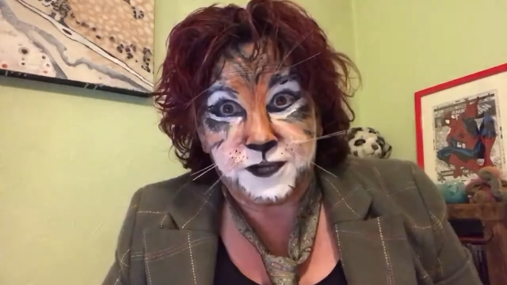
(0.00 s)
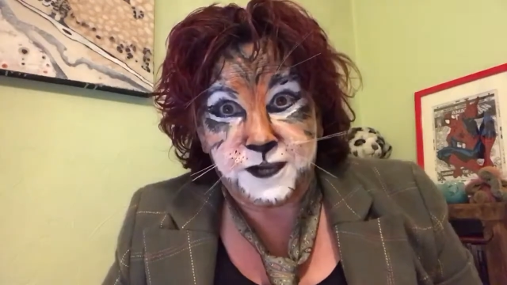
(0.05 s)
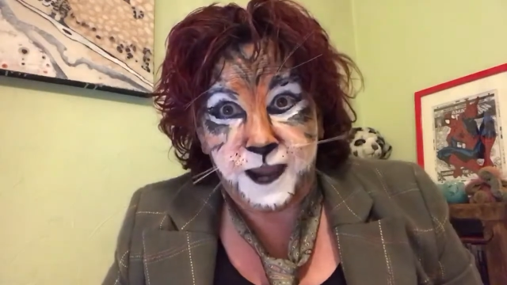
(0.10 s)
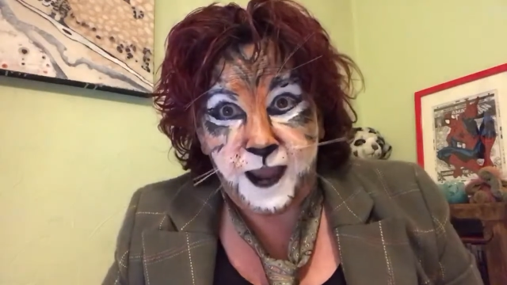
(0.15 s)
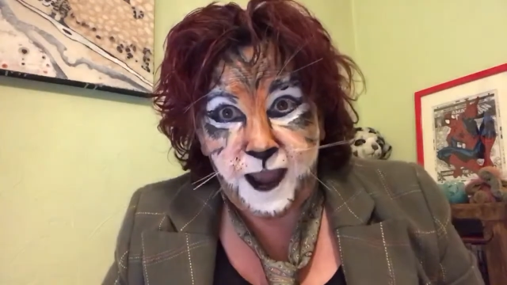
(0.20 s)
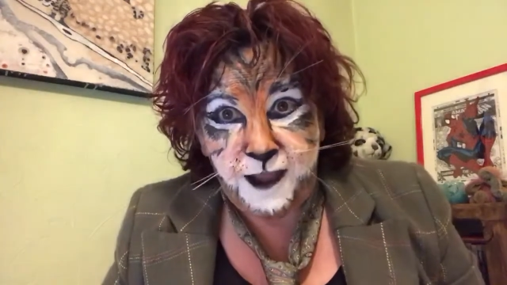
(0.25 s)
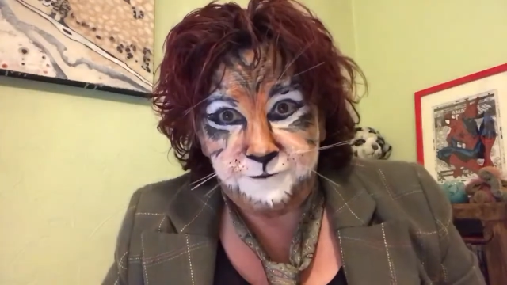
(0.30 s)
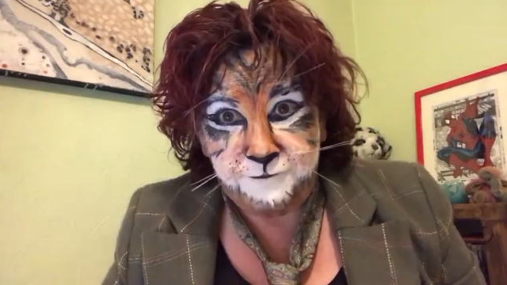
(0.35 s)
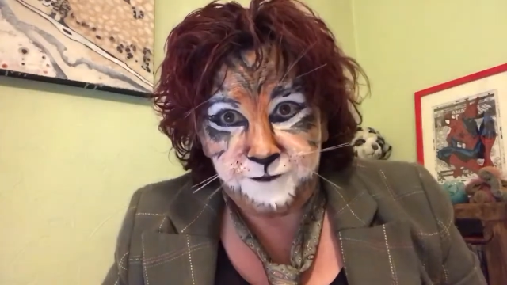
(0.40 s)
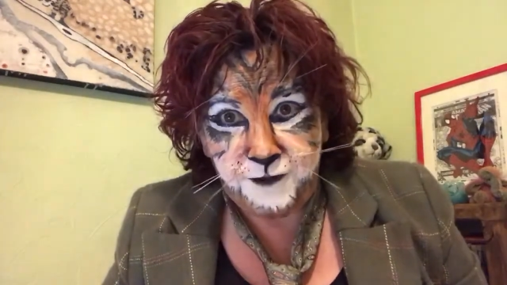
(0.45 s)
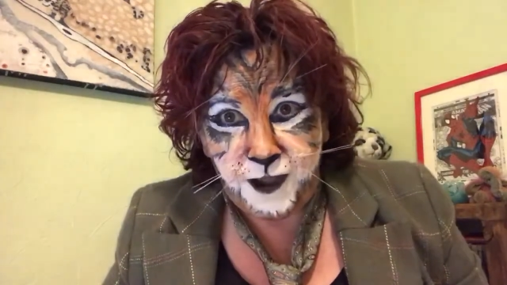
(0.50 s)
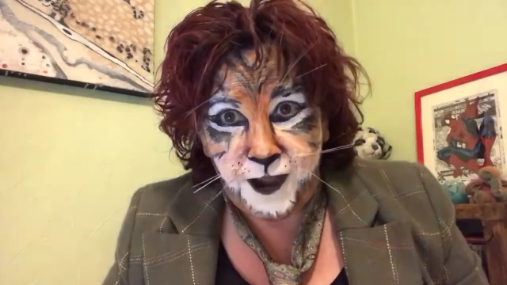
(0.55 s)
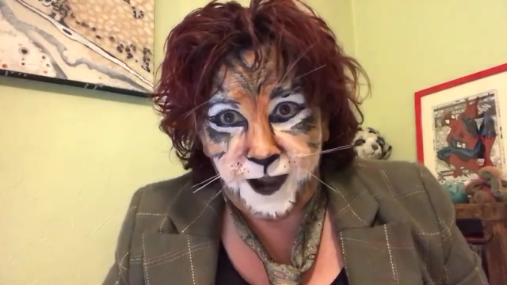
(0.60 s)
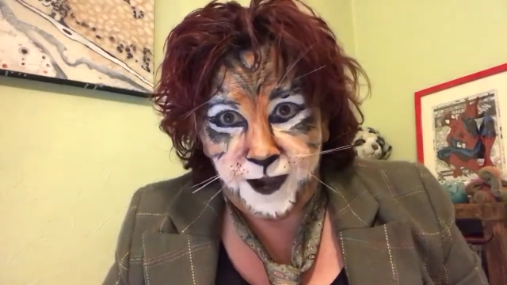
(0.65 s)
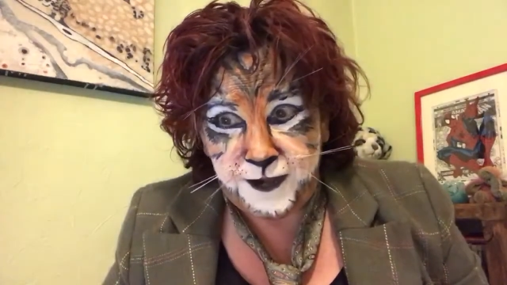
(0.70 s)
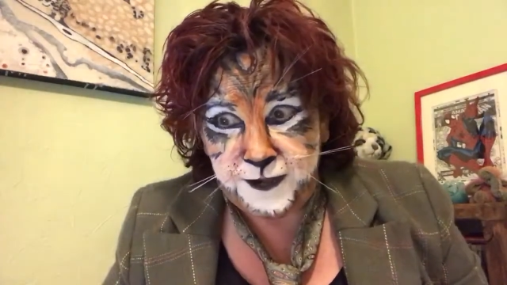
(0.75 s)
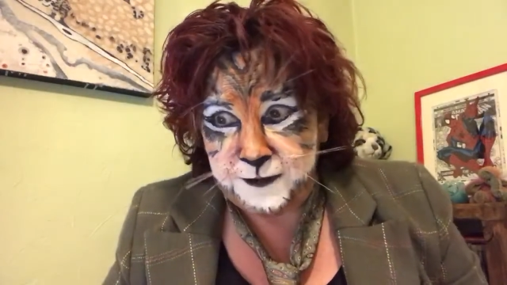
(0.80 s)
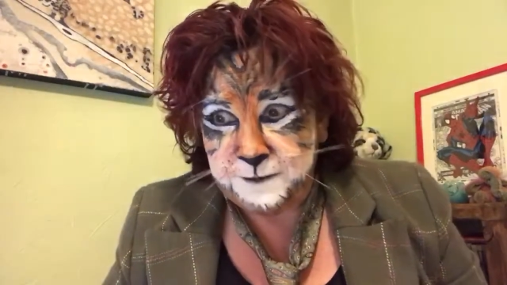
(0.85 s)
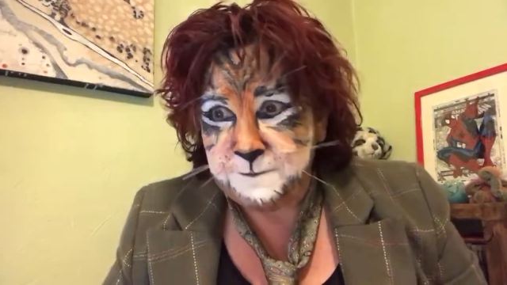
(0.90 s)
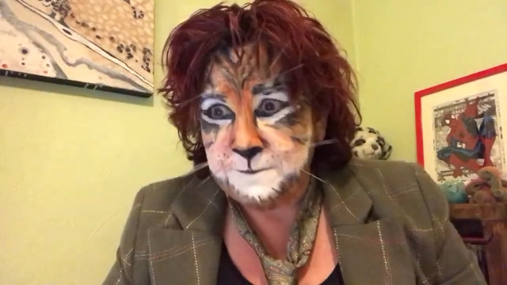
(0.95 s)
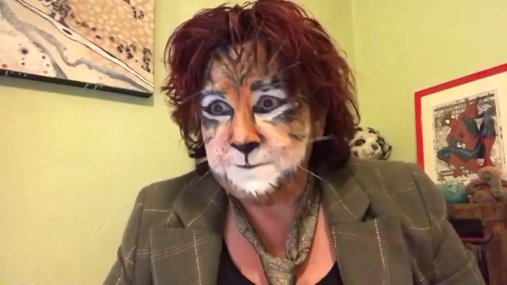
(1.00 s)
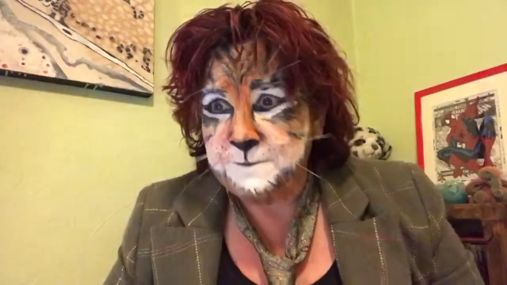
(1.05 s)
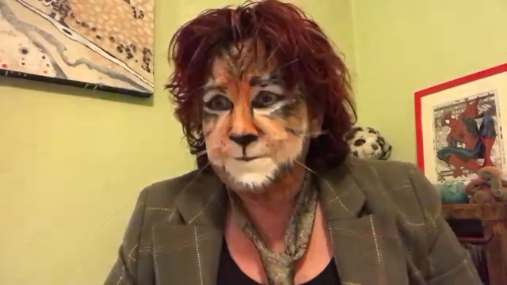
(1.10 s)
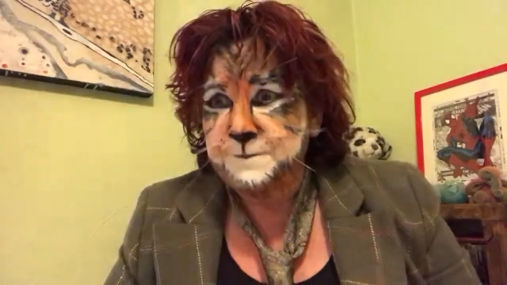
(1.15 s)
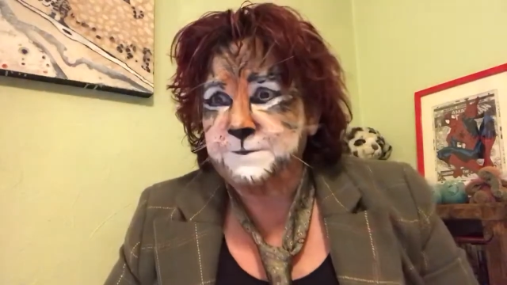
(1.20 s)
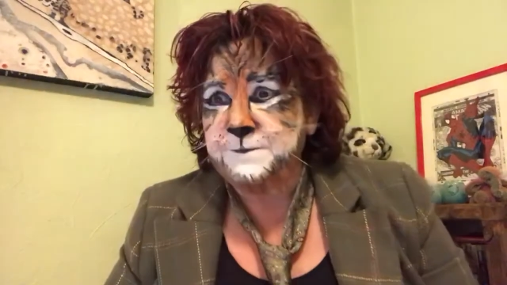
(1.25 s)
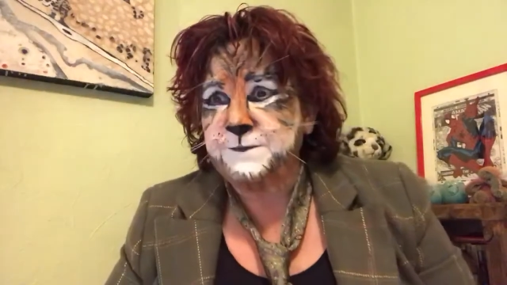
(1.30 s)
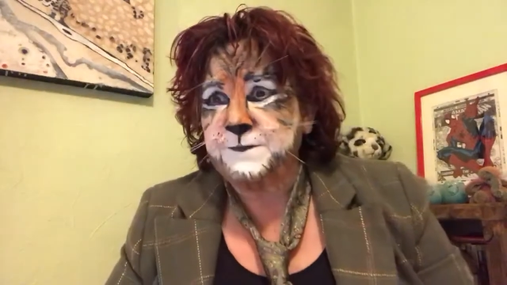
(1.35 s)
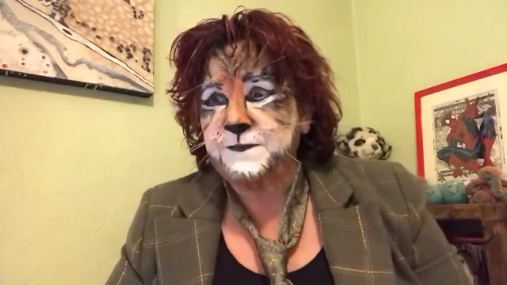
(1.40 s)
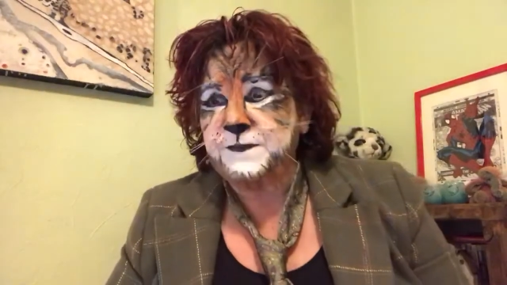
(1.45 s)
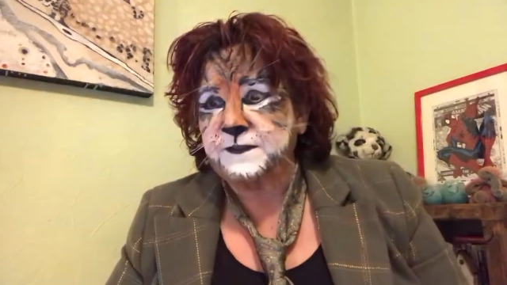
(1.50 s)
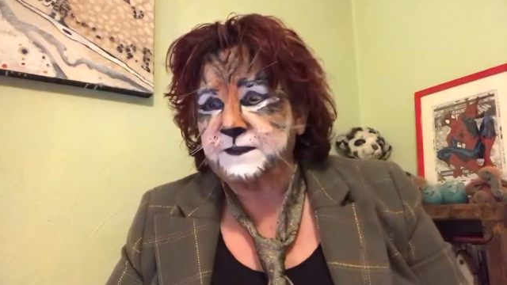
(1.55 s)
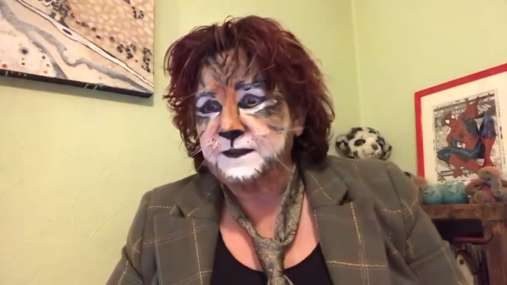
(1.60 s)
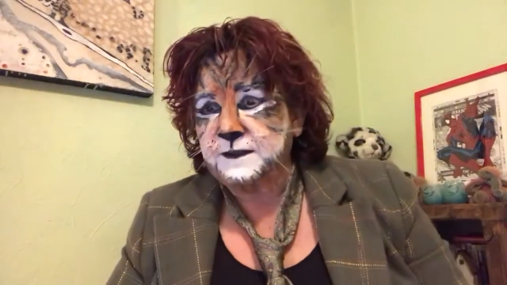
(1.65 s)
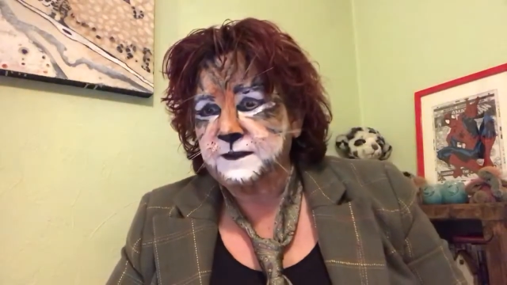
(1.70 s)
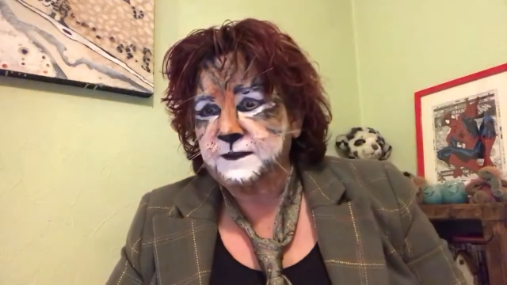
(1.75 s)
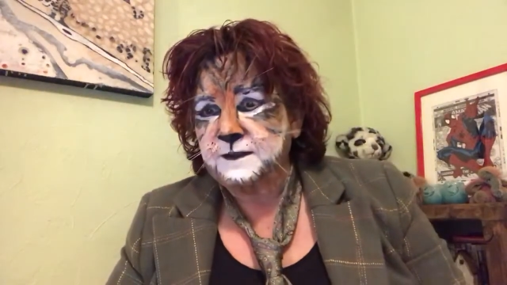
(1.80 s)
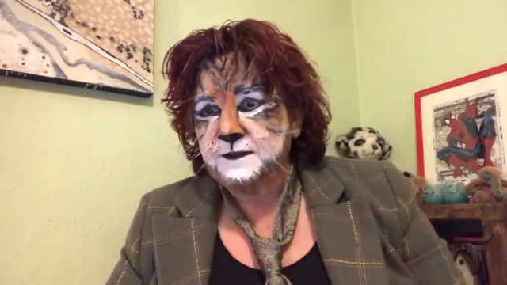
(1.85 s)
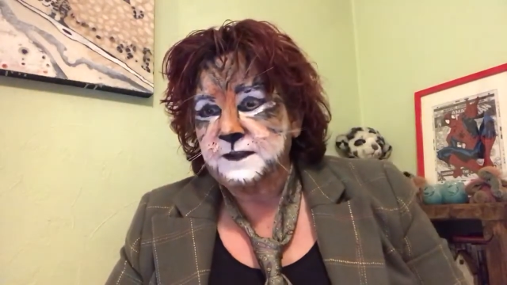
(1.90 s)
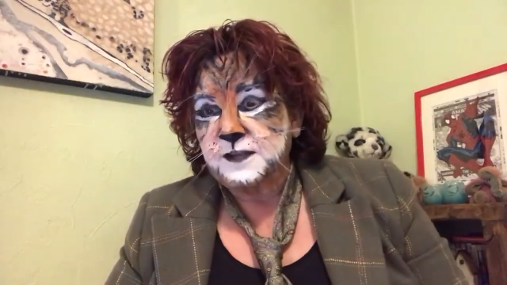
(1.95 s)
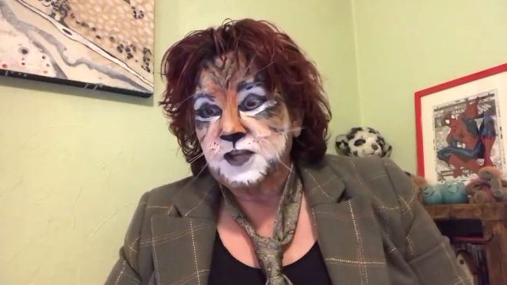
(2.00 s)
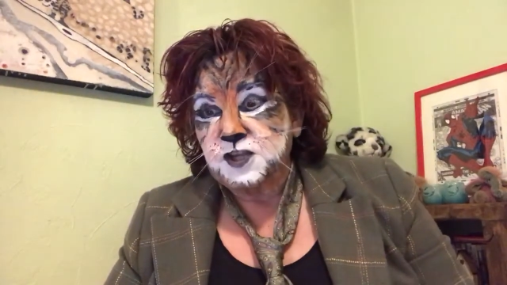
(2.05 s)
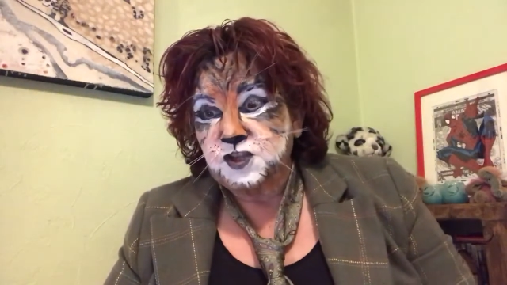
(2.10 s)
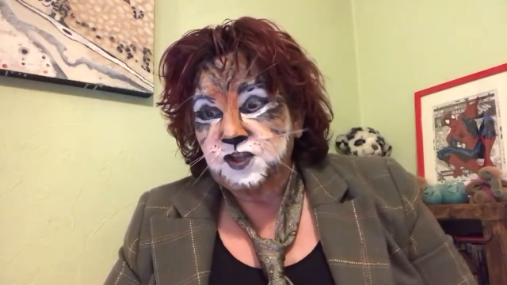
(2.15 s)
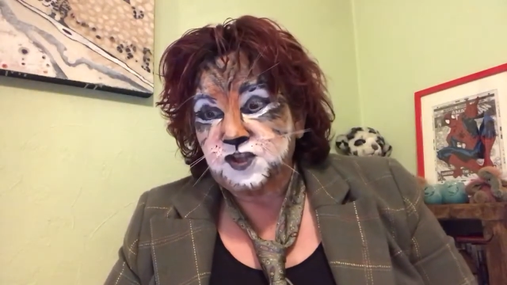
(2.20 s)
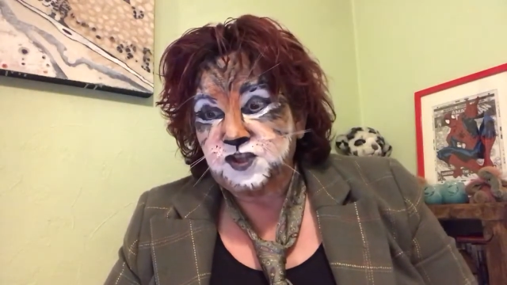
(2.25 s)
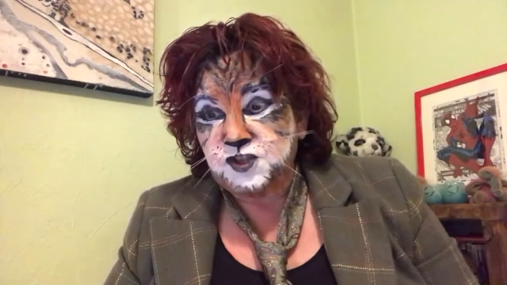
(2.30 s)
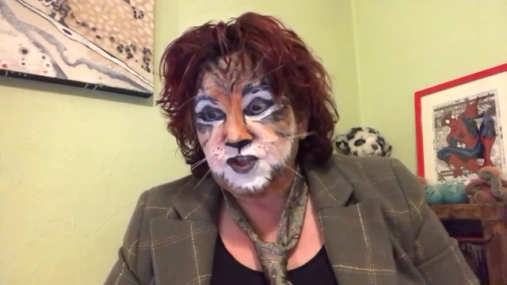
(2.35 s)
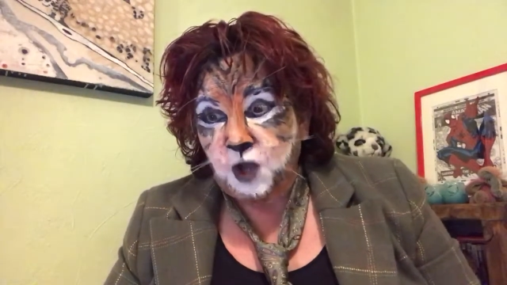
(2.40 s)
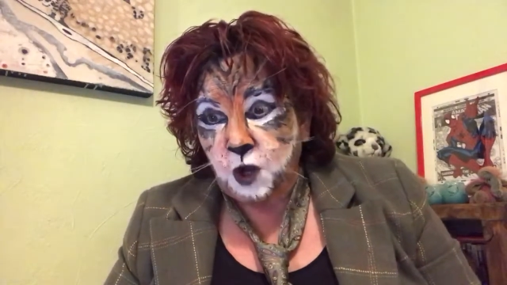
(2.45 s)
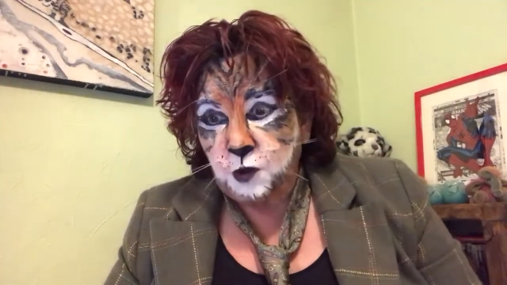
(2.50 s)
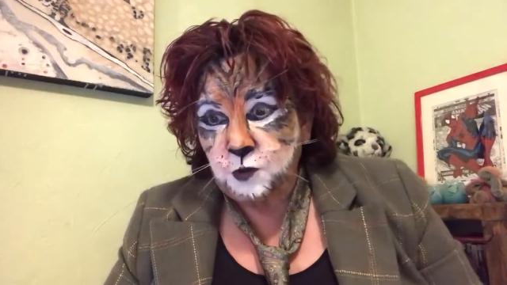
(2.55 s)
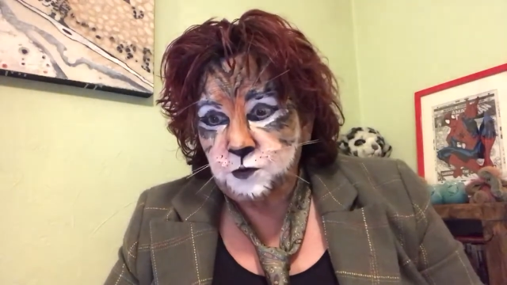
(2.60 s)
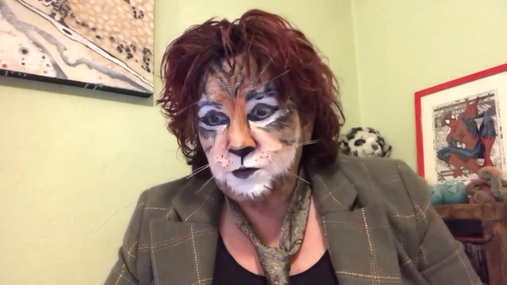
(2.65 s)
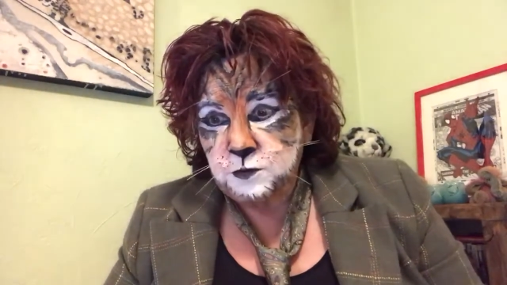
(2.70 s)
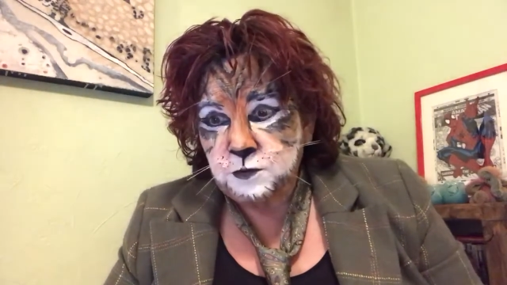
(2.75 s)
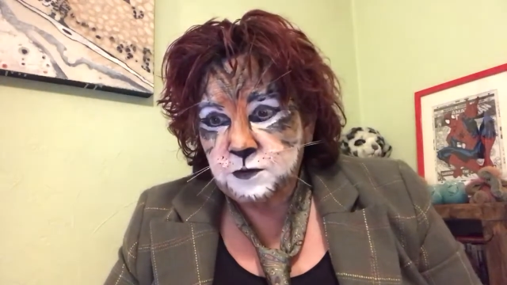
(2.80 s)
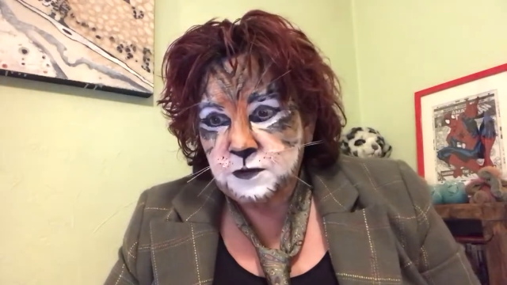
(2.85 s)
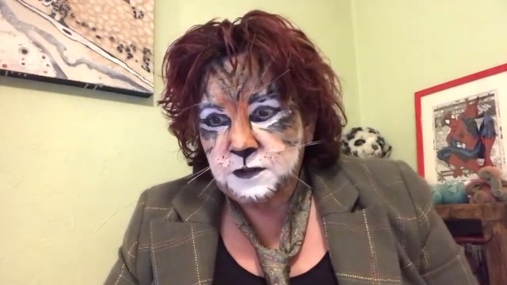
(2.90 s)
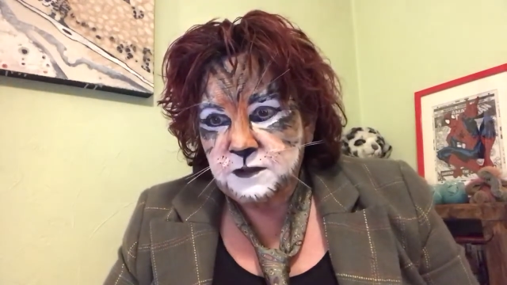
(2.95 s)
cafe. So